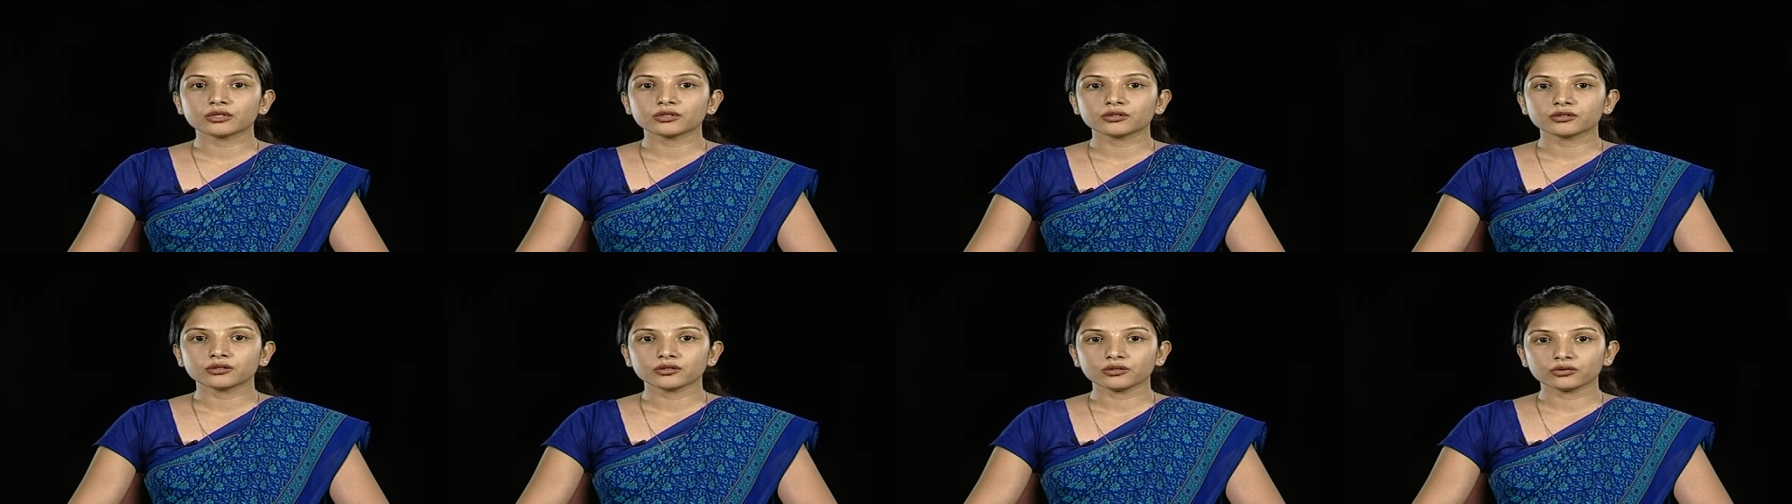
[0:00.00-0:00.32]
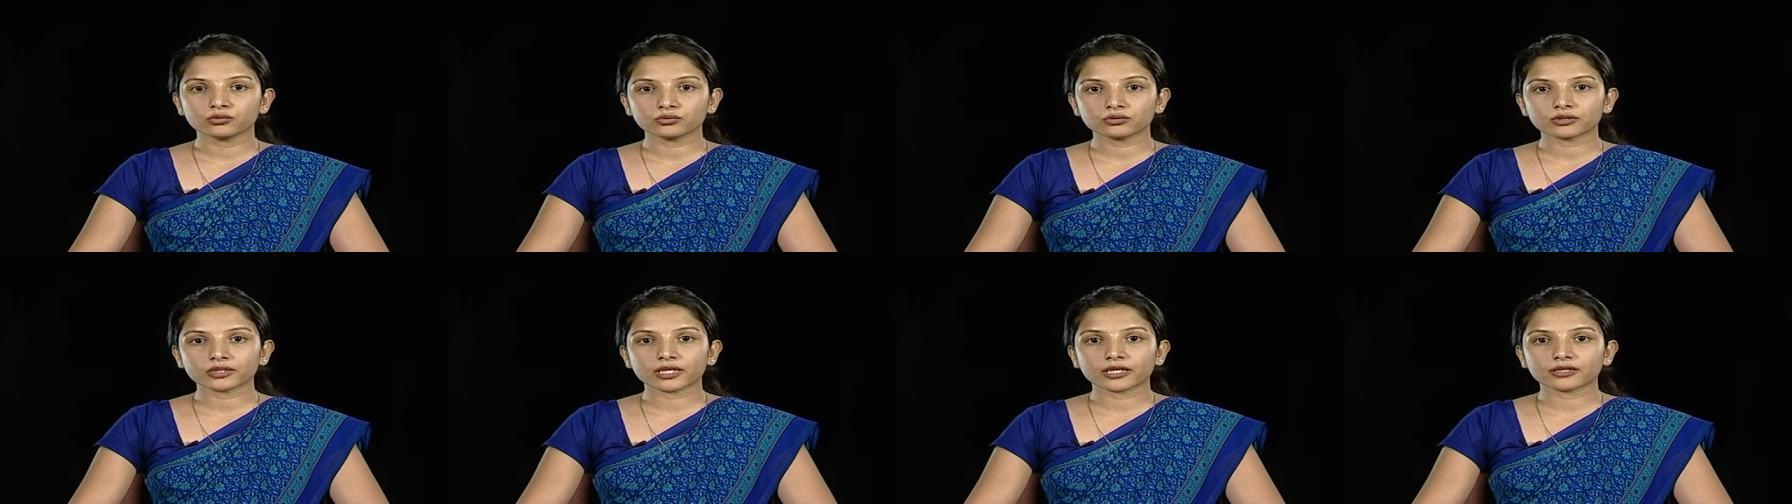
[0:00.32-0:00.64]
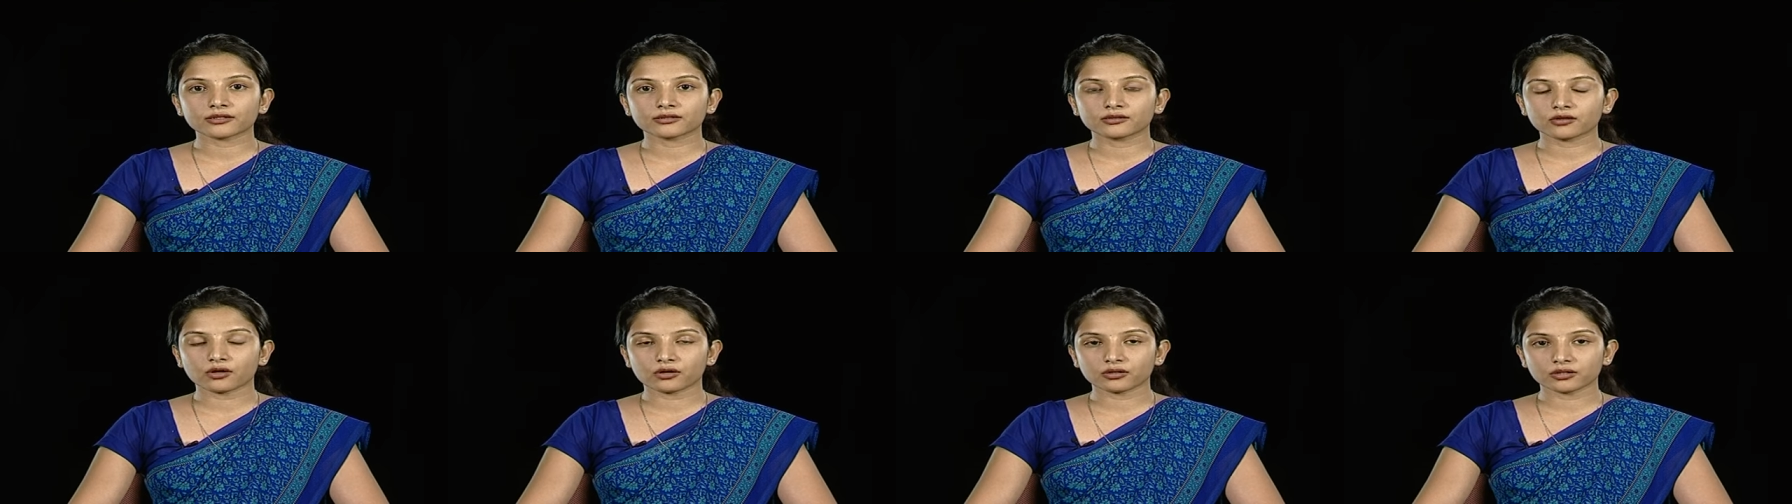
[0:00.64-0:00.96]
New
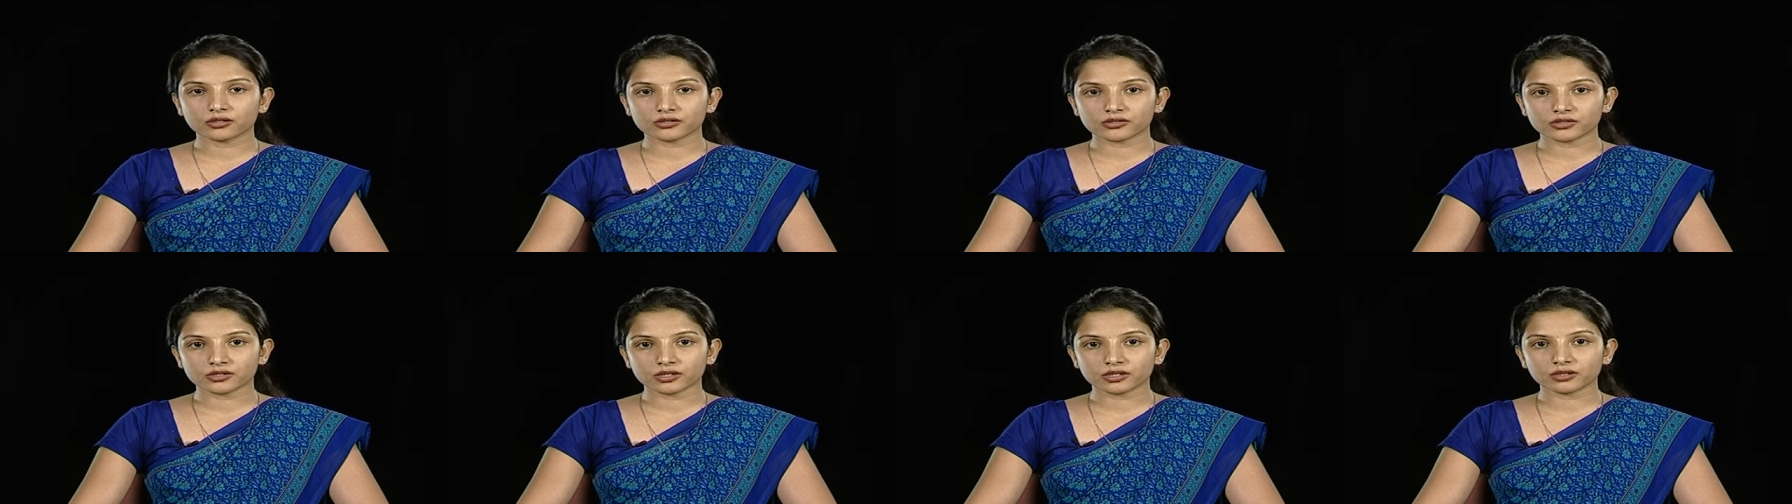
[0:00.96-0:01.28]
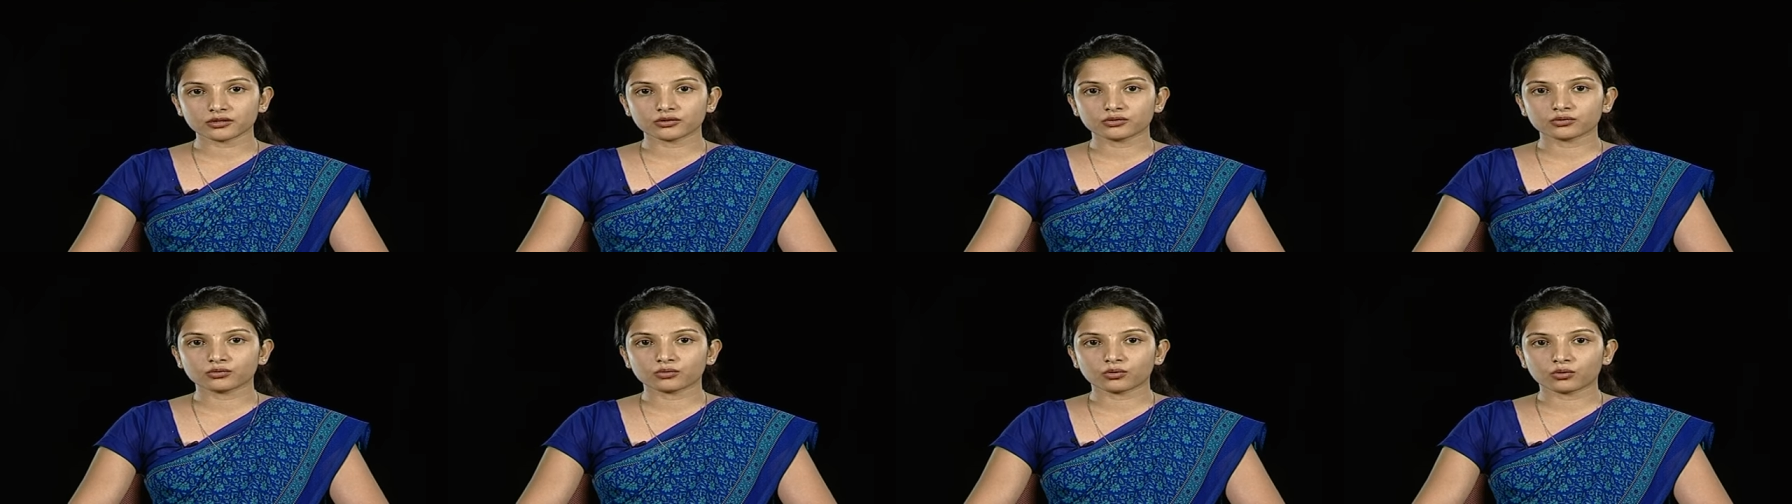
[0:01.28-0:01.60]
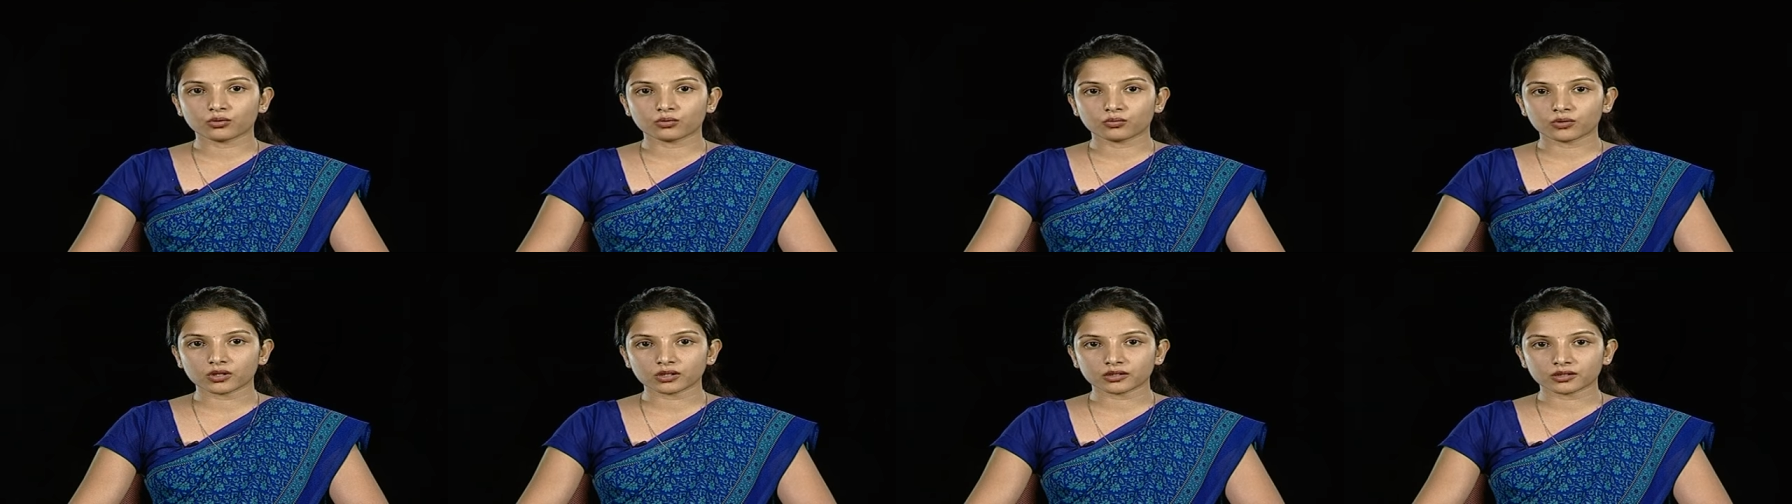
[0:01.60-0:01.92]
technology to
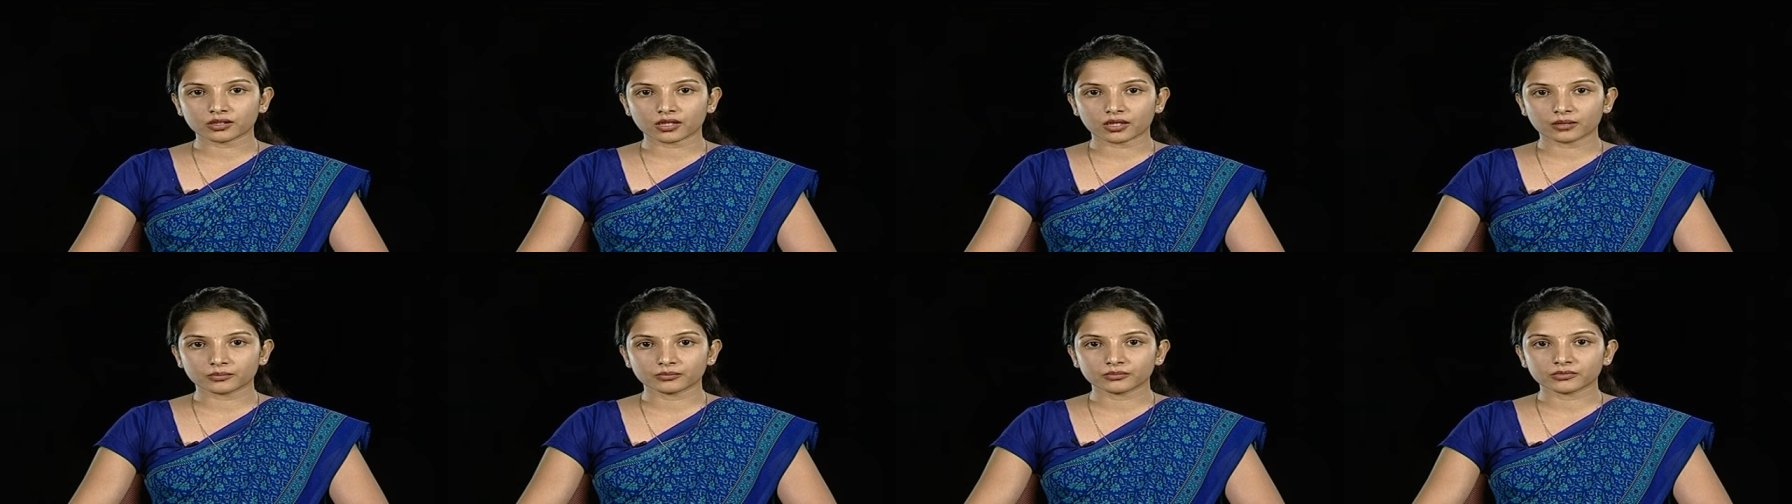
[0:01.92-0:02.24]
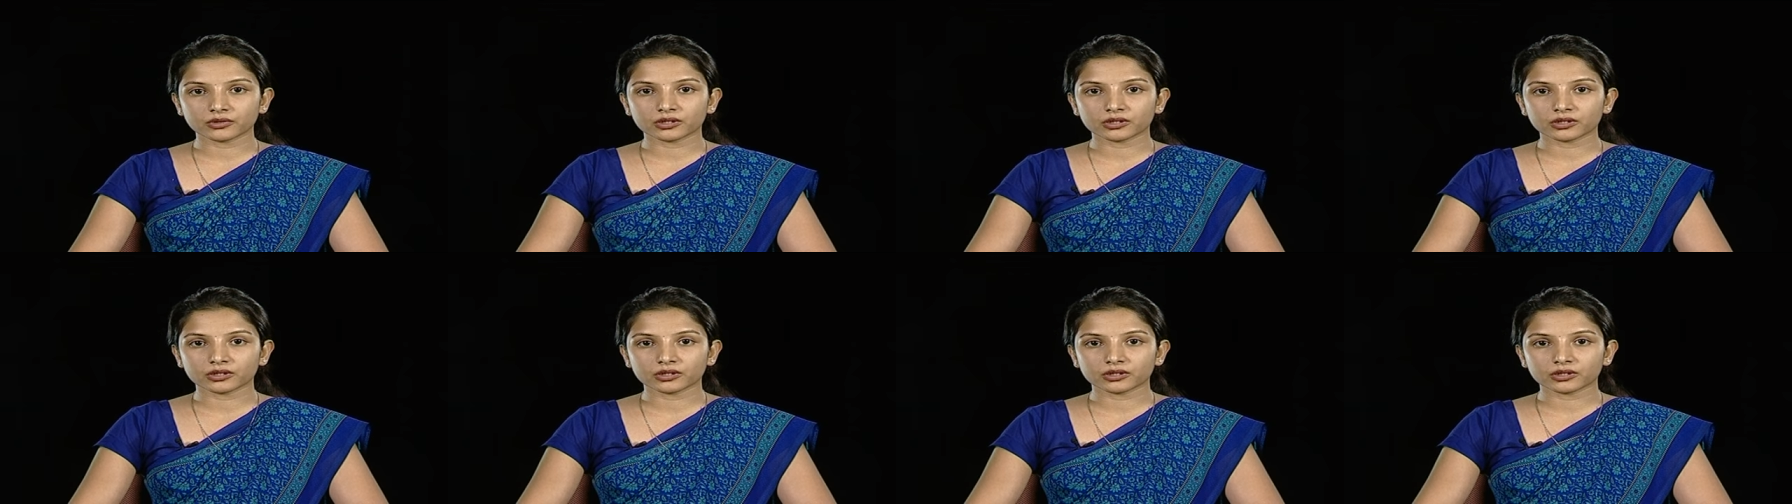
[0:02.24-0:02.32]
overcome